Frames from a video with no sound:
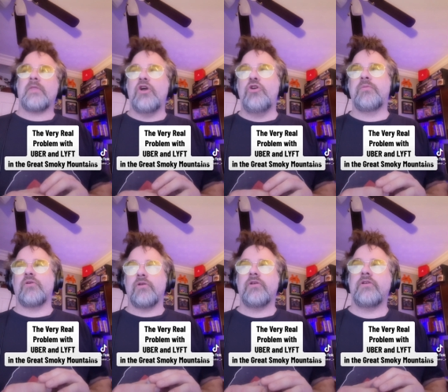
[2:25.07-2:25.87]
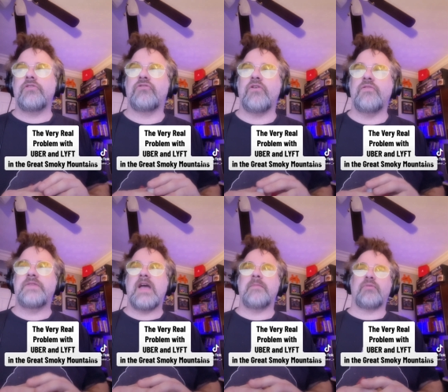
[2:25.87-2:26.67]
Uber drove
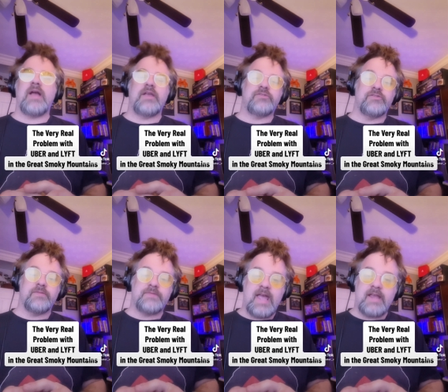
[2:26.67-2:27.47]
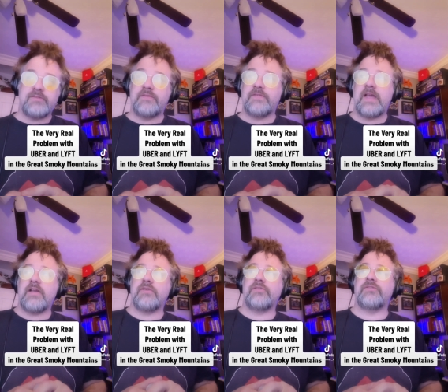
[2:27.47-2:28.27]
down prices of taxi
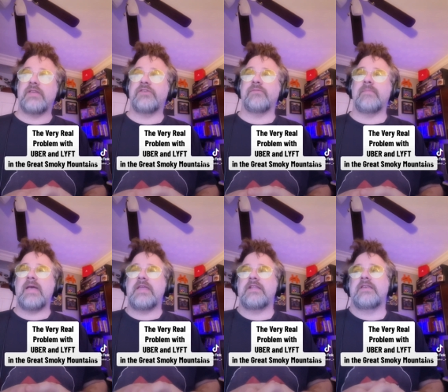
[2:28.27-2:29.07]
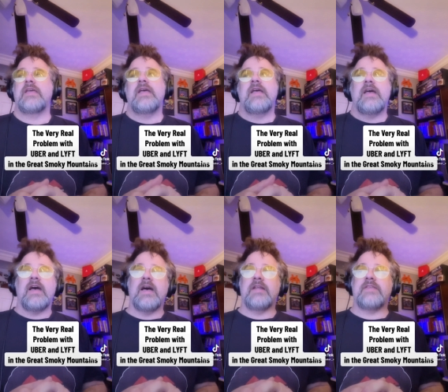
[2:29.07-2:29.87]
fares, decimated
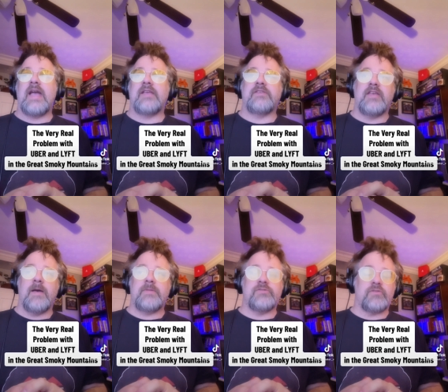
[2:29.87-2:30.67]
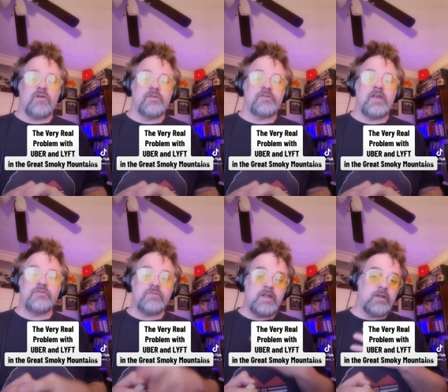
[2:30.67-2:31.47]
taxi companies across the
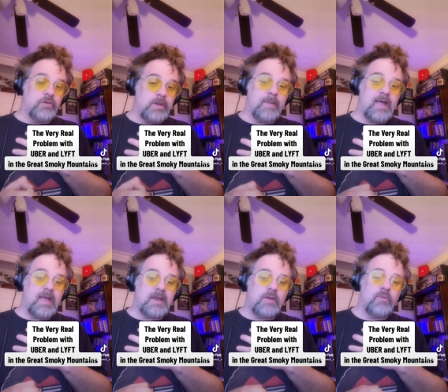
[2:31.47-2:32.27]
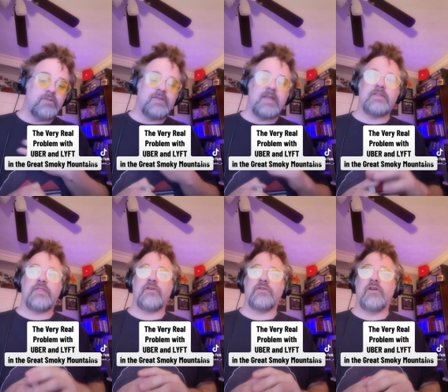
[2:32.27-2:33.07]
country, including mine. I once had the
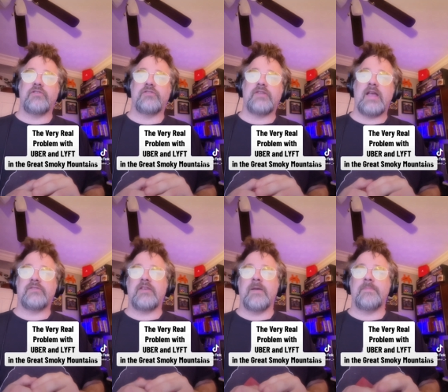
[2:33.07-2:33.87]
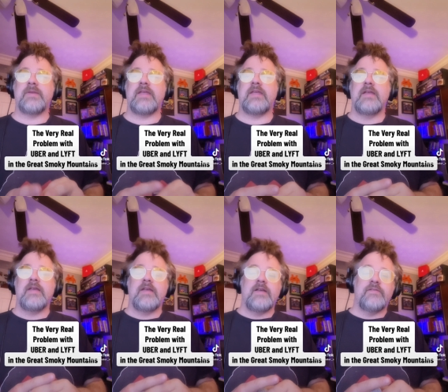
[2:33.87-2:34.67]
third largest taxi company
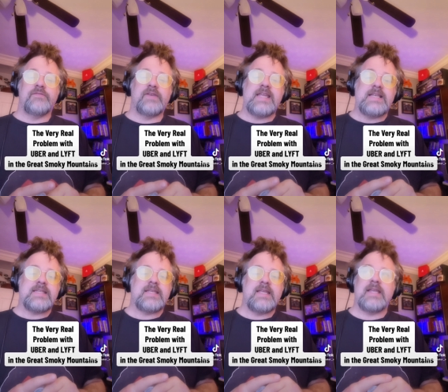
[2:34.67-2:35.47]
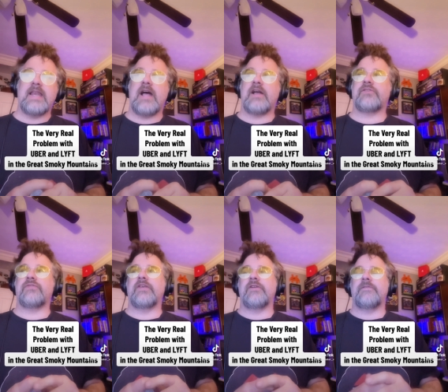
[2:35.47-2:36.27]
fleet in
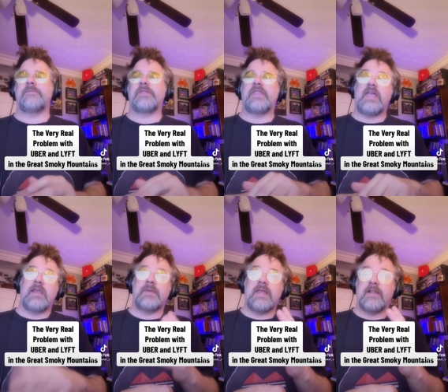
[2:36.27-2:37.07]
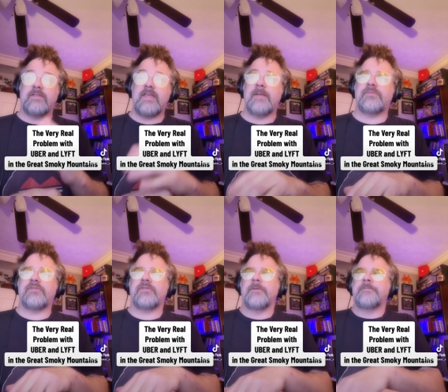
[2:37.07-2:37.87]
Knoxville. They eliminated
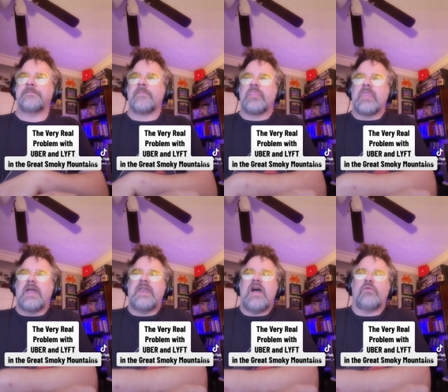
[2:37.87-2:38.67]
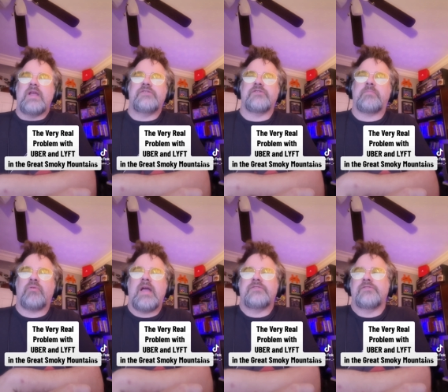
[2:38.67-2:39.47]
tips and now raise their
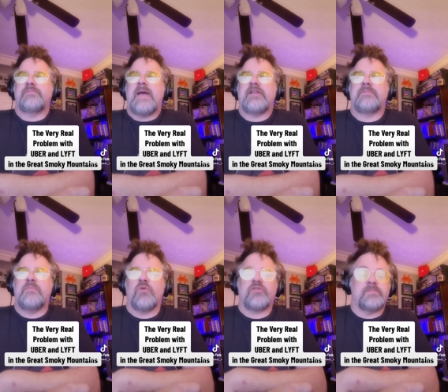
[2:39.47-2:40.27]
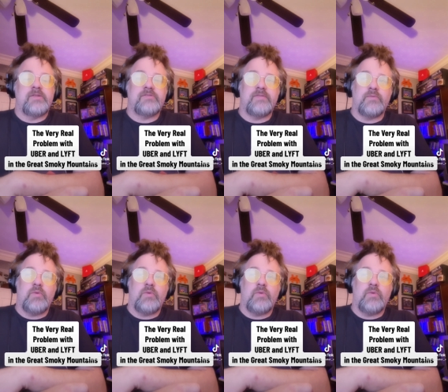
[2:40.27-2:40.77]
prices back to be more expensive than